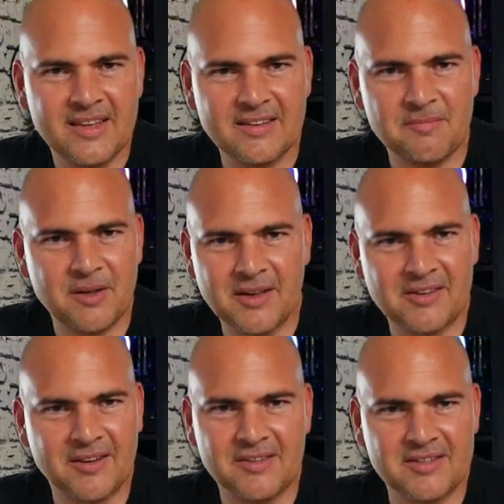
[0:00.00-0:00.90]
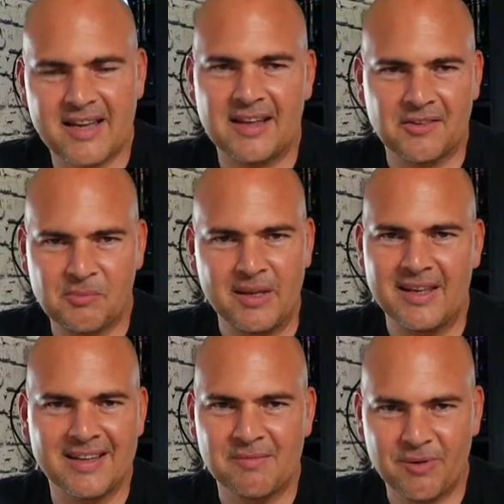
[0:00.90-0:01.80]
Is it because I just can't
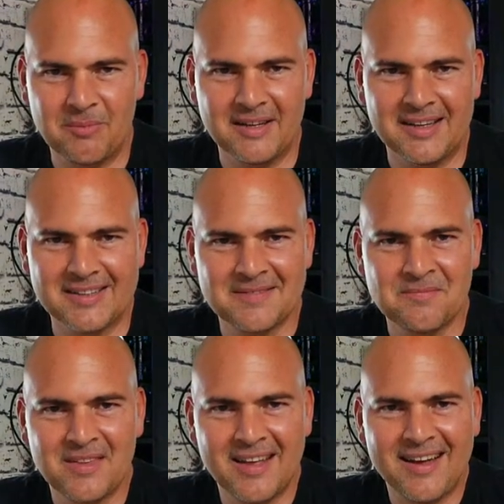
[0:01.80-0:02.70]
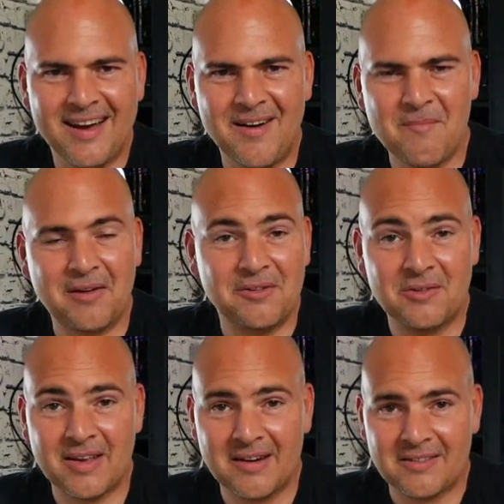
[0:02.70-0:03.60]
speak? It probably is. Matthew
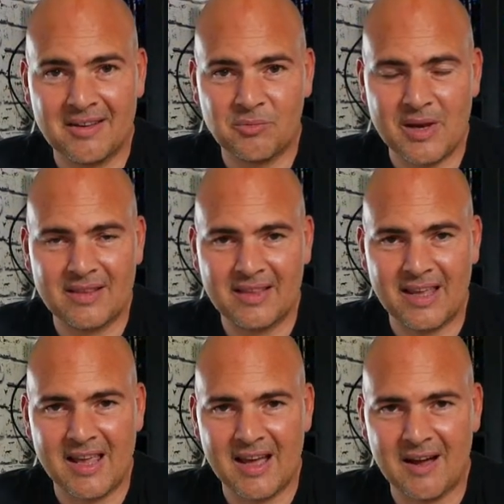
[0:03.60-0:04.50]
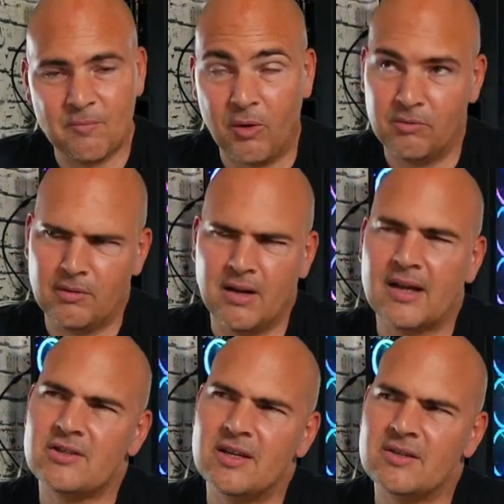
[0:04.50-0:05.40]
sent us this week the... well,
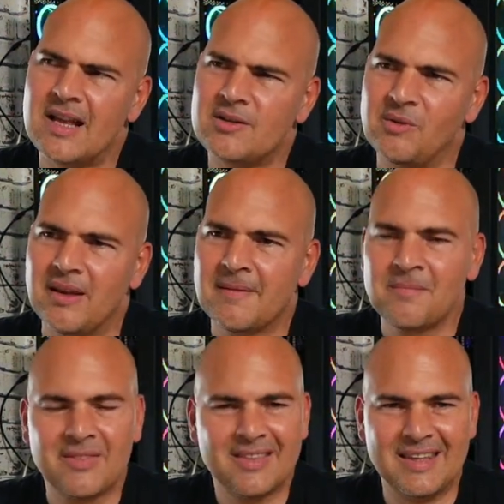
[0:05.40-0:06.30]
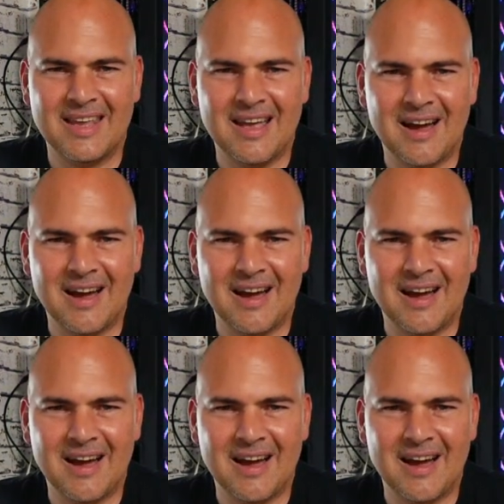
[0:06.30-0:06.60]
actually it was last week. The